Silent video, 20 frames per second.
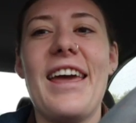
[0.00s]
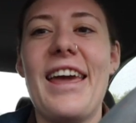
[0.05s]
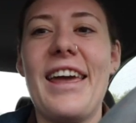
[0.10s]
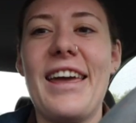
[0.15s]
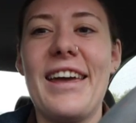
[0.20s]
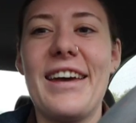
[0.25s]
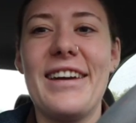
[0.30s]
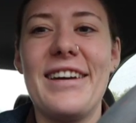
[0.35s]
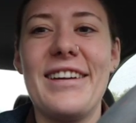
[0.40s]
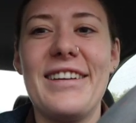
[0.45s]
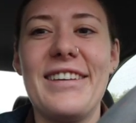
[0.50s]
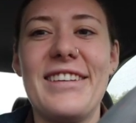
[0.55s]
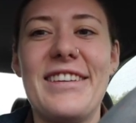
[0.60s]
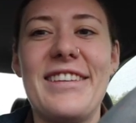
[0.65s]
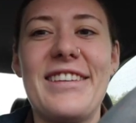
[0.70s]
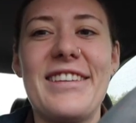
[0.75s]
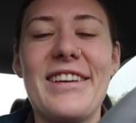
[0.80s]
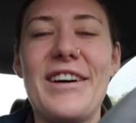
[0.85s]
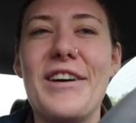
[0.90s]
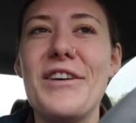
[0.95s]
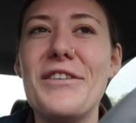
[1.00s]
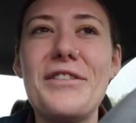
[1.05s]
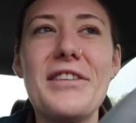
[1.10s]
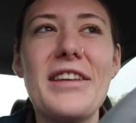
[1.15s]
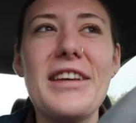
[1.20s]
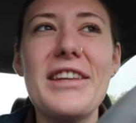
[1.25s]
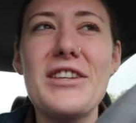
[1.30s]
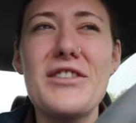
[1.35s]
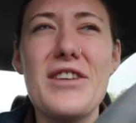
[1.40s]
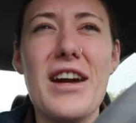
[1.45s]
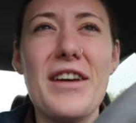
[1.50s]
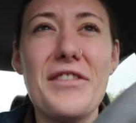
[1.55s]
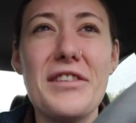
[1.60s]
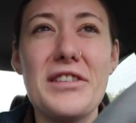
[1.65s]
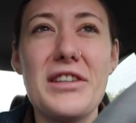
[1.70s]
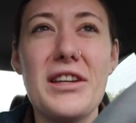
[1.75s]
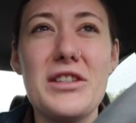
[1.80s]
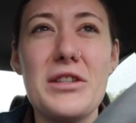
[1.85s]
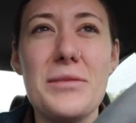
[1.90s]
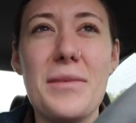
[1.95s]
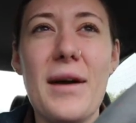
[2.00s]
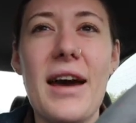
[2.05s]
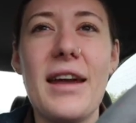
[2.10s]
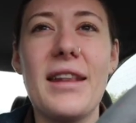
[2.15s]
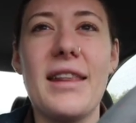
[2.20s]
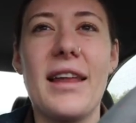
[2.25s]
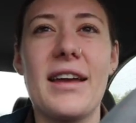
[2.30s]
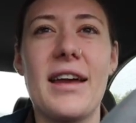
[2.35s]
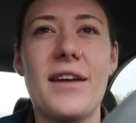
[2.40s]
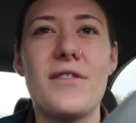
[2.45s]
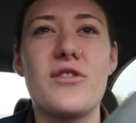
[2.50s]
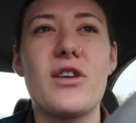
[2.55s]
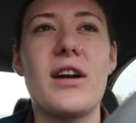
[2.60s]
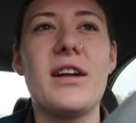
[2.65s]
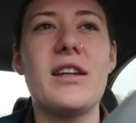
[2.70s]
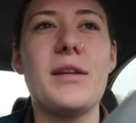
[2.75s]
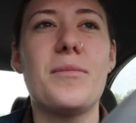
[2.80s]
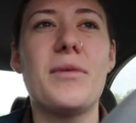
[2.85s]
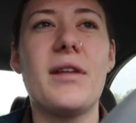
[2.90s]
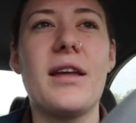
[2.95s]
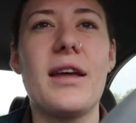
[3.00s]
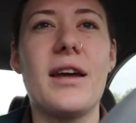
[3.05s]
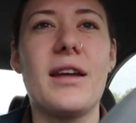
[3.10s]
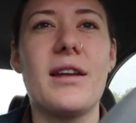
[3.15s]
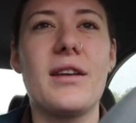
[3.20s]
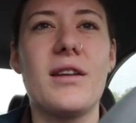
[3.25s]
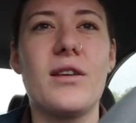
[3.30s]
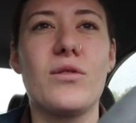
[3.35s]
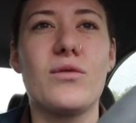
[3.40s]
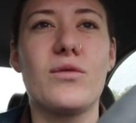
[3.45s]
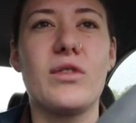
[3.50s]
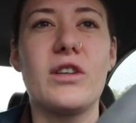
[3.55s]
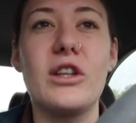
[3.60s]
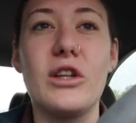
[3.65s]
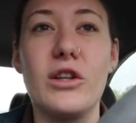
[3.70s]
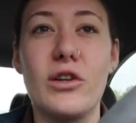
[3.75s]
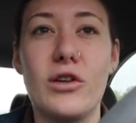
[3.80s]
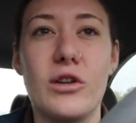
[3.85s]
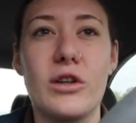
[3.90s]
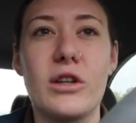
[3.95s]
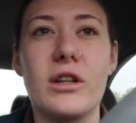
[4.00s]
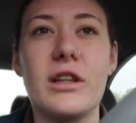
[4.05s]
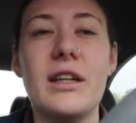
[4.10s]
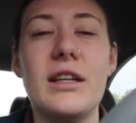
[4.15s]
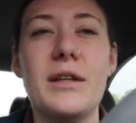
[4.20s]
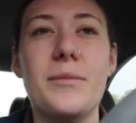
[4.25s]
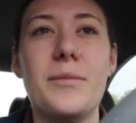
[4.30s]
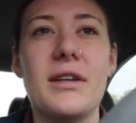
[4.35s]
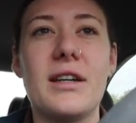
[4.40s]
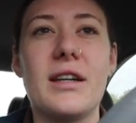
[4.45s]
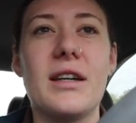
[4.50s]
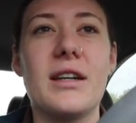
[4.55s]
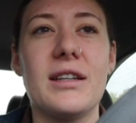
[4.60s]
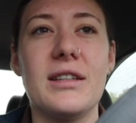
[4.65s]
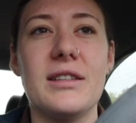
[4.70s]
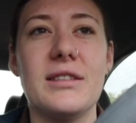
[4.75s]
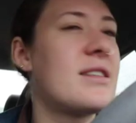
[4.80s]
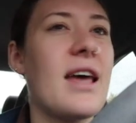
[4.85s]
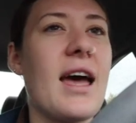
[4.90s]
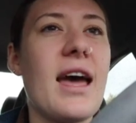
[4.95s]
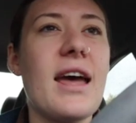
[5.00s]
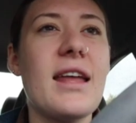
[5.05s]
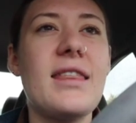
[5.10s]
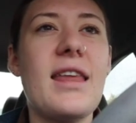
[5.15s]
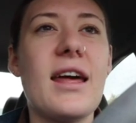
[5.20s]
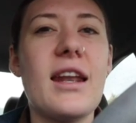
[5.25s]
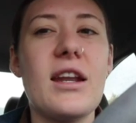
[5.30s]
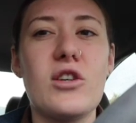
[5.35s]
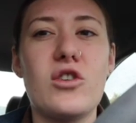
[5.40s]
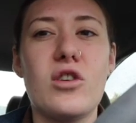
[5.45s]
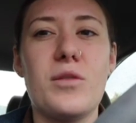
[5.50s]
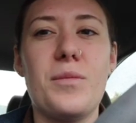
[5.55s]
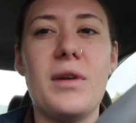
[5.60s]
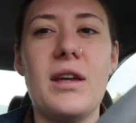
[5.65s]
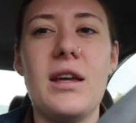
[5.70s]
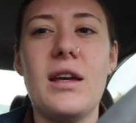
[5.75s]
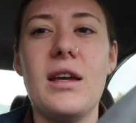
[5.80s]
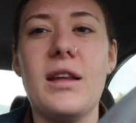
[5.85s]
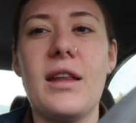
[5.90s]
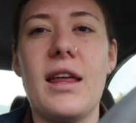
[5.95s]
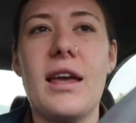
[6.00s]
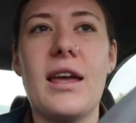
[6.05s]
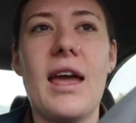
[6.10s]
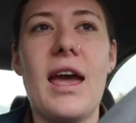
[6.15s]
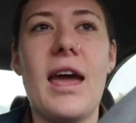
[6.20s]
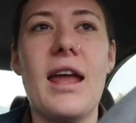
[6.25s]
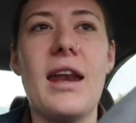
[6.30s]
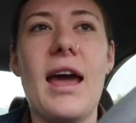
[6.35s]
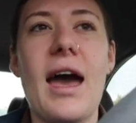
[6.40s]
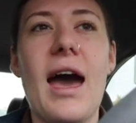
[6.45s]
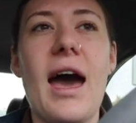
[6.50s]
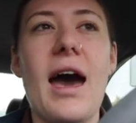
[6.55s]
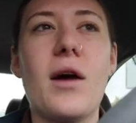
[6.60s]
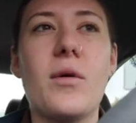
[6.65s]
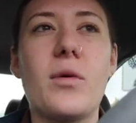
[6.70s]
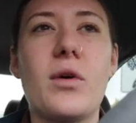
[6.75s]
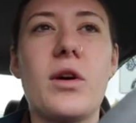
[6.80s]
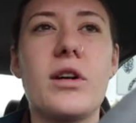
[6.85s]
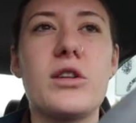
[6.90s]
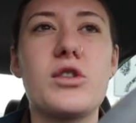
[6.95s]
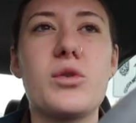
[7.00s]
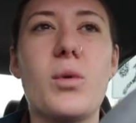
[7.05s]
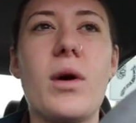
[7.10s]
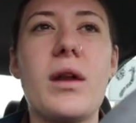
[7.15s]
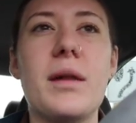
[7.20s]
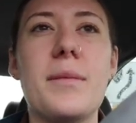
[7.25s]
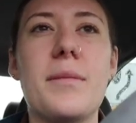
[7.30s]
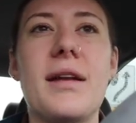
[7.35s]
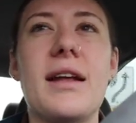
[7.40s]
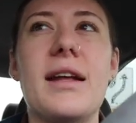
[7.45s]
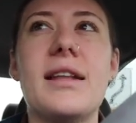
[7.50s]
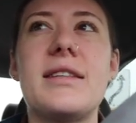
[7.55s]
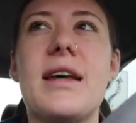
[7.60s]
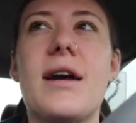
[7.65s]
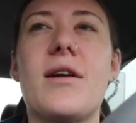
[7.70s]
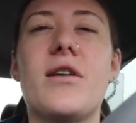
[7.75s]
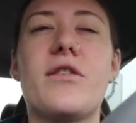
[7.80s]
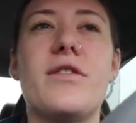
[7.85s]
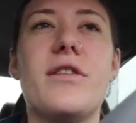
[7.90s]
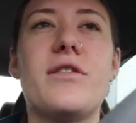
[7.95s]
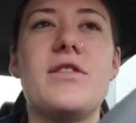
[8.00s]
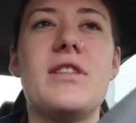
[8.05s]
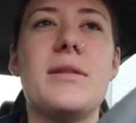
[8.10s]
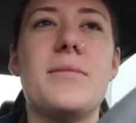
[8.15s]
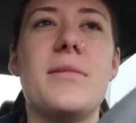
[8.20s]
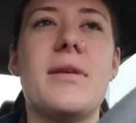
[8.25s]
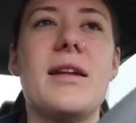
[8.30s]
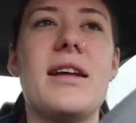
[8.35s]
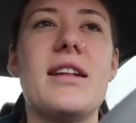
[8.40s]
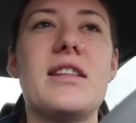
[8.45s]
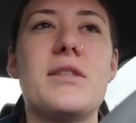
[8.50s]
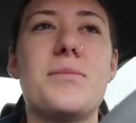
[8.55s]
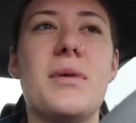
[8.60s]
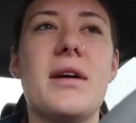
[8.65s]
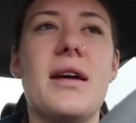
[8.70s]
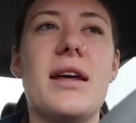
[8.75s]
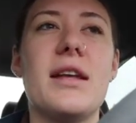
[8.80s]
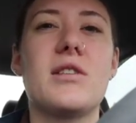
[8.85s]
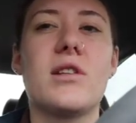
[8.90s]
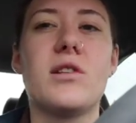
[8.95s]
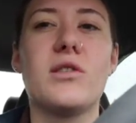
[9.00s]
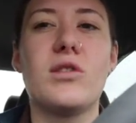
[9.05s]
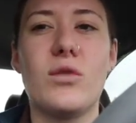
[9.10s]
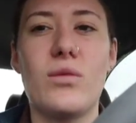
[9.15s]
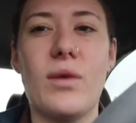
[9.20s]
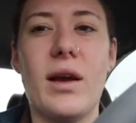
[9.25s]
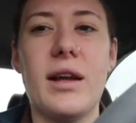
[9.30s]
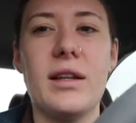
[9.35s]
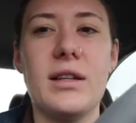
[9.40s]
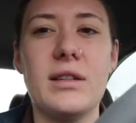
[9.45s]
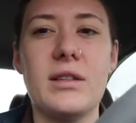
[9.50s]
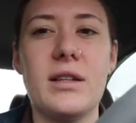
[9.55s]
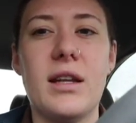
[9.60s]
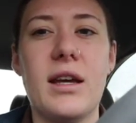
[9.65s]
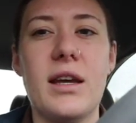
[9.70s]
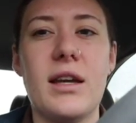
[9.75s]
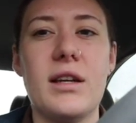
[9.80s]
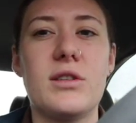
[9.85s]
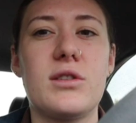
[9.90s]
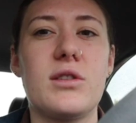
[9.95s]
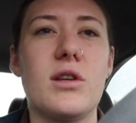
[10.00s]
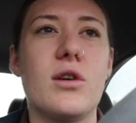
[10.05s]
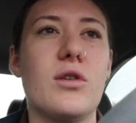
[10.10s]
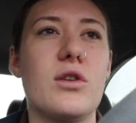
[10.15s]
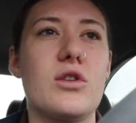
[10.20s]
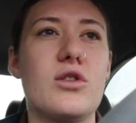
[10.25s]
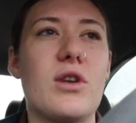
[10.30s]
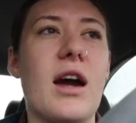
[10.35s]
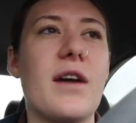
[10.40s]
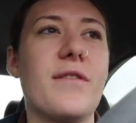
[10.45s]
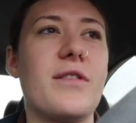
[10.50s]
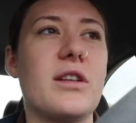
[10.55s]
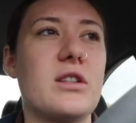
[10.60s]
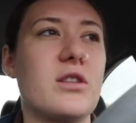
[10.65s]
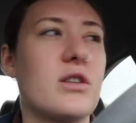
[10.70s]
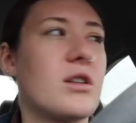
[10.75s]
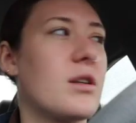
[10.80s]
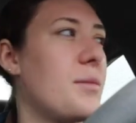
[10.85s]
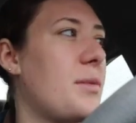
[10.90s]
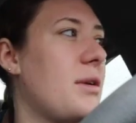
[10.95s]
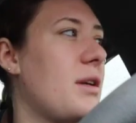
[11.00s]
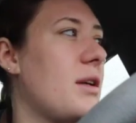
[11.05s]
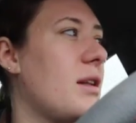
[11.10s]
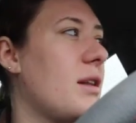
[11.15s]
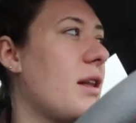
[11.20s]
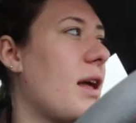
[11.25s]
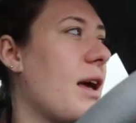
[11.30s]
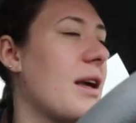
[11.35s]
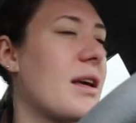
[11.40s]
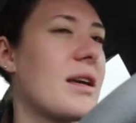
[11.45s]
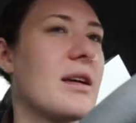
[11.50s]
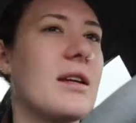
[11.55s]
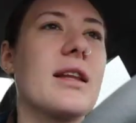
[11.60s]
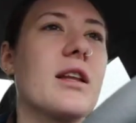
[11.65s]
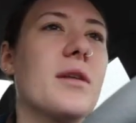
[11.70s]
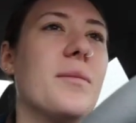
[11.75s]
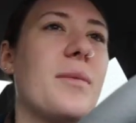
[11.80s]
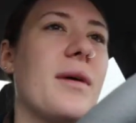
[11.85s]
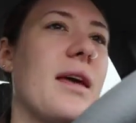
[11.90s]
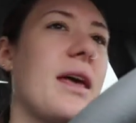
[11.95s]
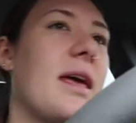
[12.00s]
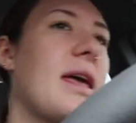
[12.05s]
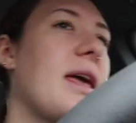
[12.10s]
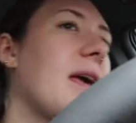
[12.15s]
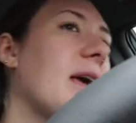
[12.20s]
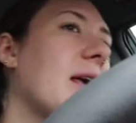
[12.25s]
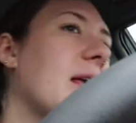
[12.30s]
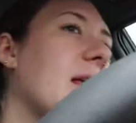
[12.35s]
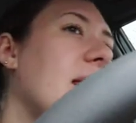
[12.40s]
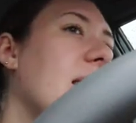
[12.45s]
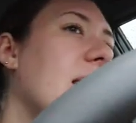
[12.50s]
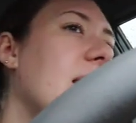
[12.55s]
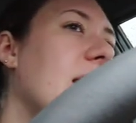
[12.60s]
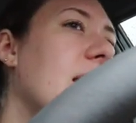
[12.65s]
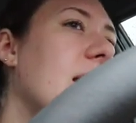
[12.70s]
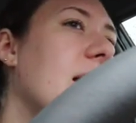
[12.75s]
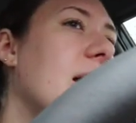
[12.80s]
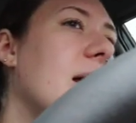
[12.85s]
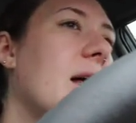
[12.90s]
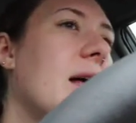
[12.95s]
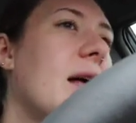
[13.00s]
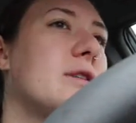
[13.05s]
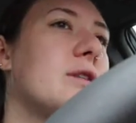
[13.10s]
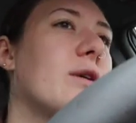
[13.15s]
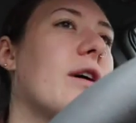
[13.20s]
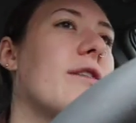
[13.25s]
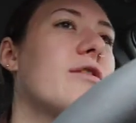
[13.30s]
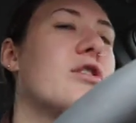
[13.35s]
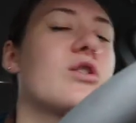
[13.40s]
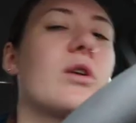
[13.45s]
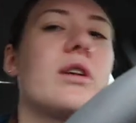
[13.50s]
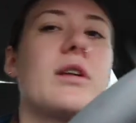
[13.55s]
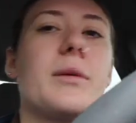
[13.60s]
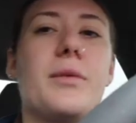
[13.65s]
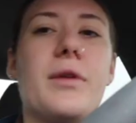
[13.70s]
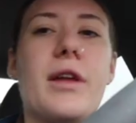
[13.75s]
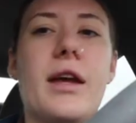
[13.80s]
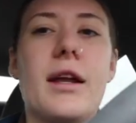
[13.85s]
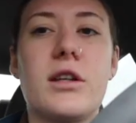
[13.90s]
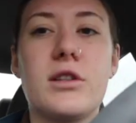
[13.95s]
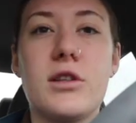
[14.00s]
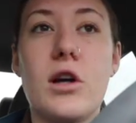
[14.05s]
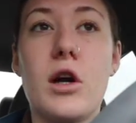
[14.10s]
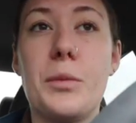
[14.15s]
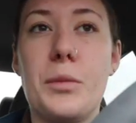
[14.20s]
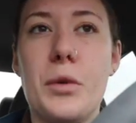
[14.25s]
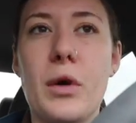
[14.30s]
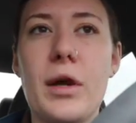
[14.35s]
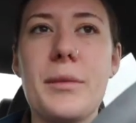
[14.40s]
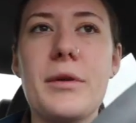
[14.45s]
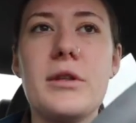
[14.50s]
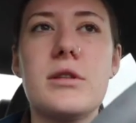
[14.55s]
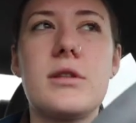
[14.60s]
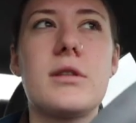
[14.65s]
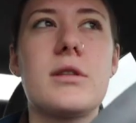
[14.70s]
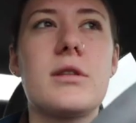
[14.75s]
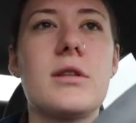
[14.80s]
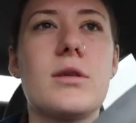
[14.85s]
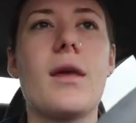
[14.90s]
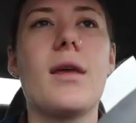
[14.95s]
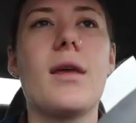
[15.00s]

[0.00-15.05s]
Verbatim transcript: And hopefully the traffic's not too bad. Like, I've tried to plan really early because it said that it should be like an hour, twenty minutes, hour, fifteen minutes, but it's also raining today, so the traffic's gonna be like a little bit icky. So I've just tried to plan, because our appointments,